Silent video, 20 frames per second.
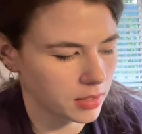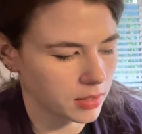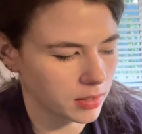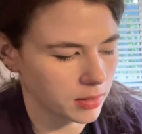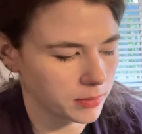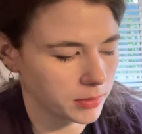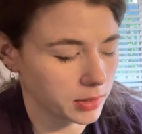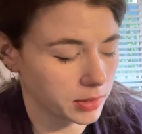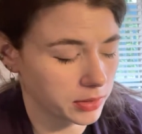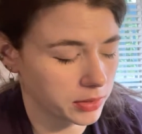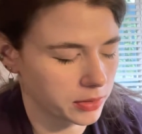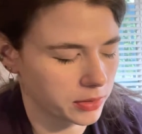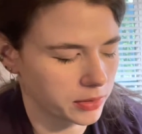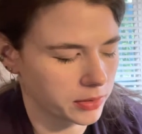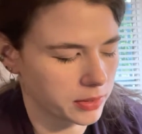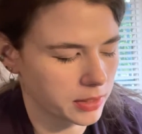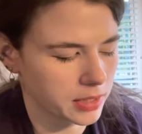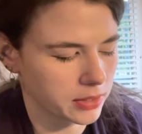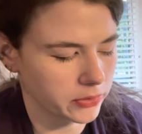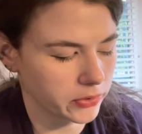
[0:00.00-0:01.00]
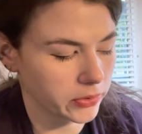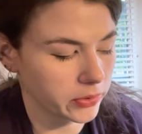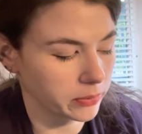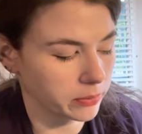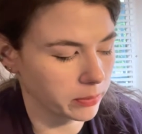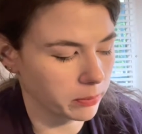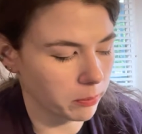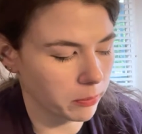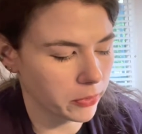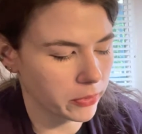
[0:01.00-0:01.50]
I'm not sure how to
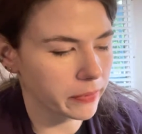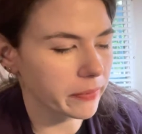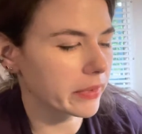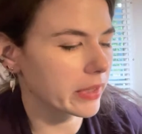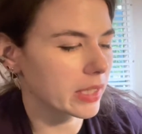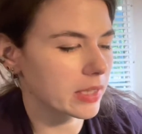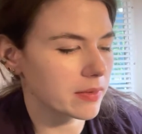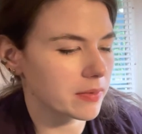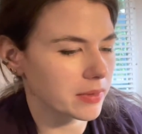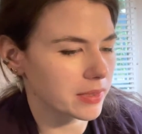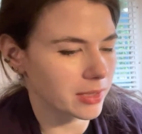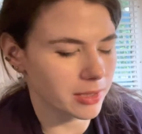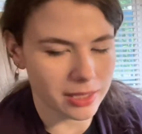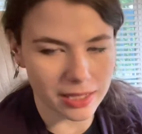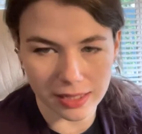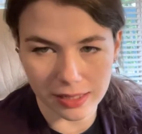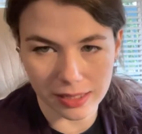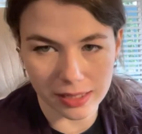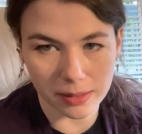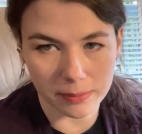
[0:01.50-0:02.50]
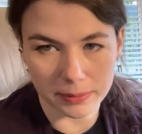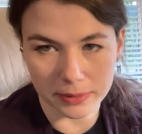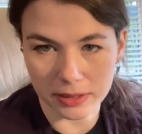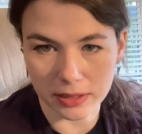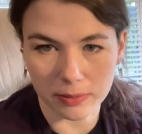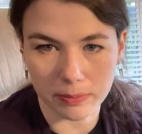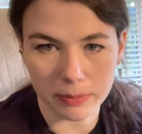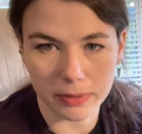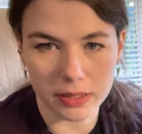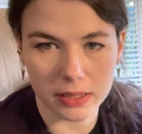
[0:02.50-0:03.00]
remove that once that happens,
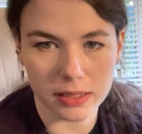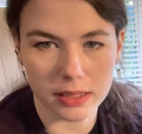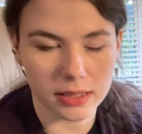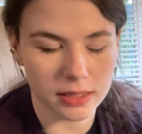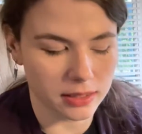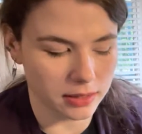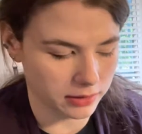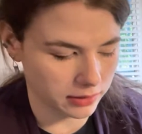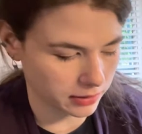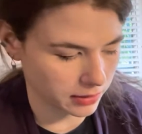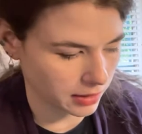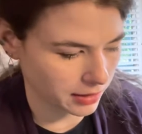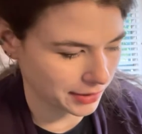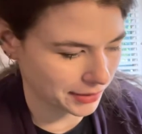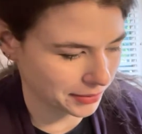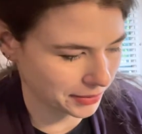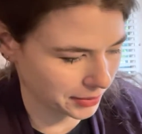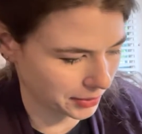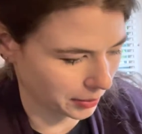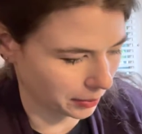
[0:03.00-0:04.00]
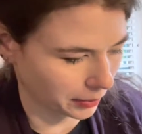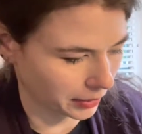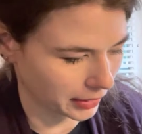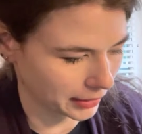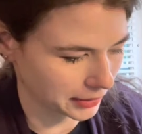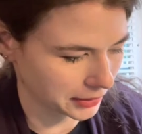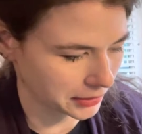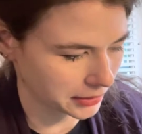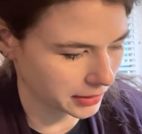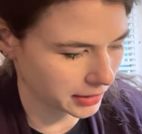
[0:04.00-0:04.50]
but it does last for a
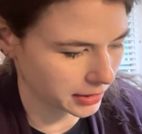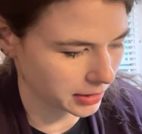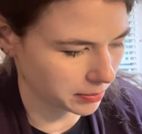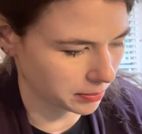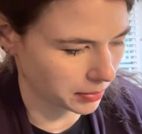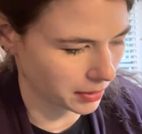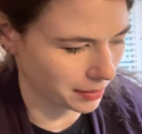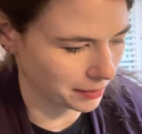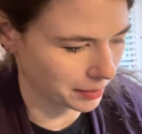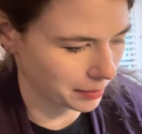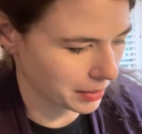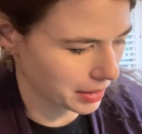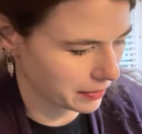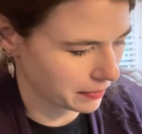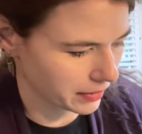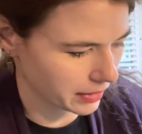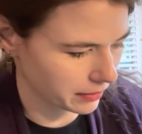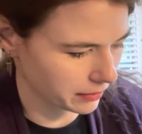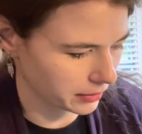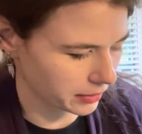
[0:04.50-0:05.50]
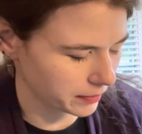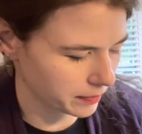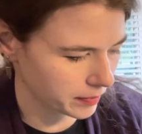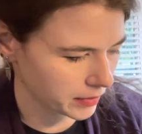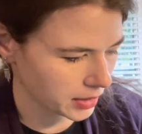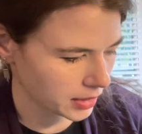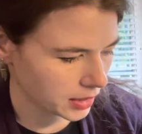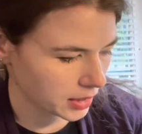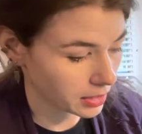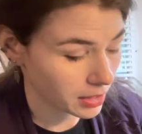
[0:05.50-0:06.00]
while. It's probably my favorite.
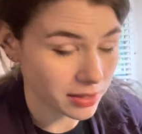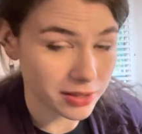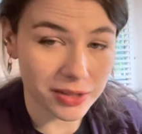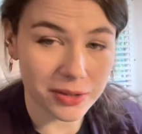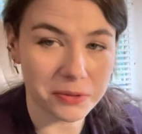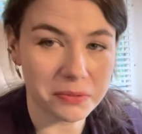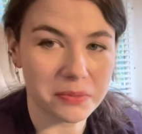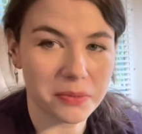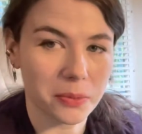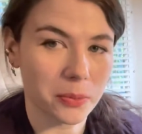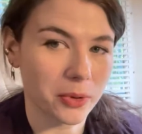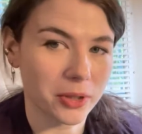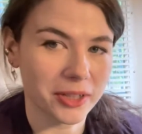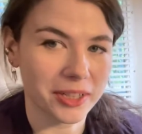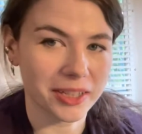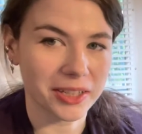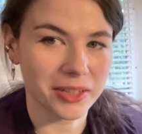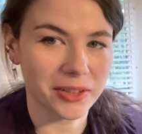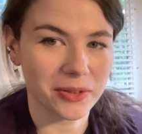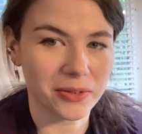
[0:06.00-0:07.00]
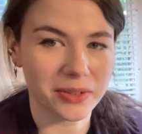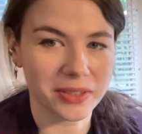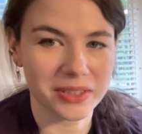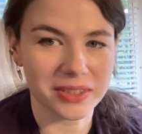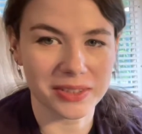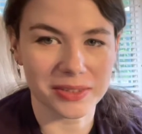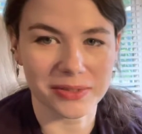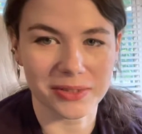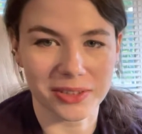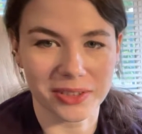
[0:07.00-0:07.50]
So, working in only
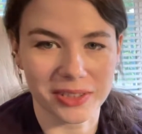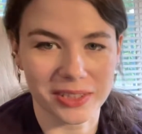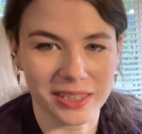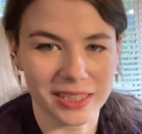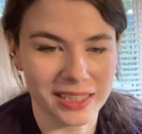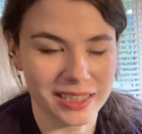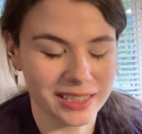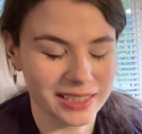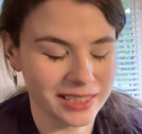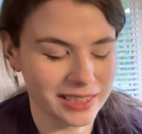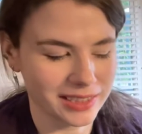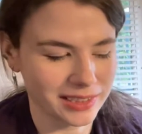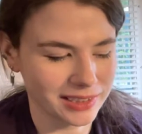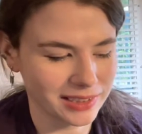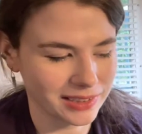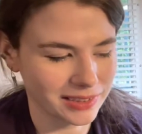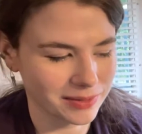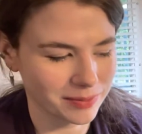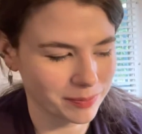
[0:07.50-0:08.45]
silver today, I guess.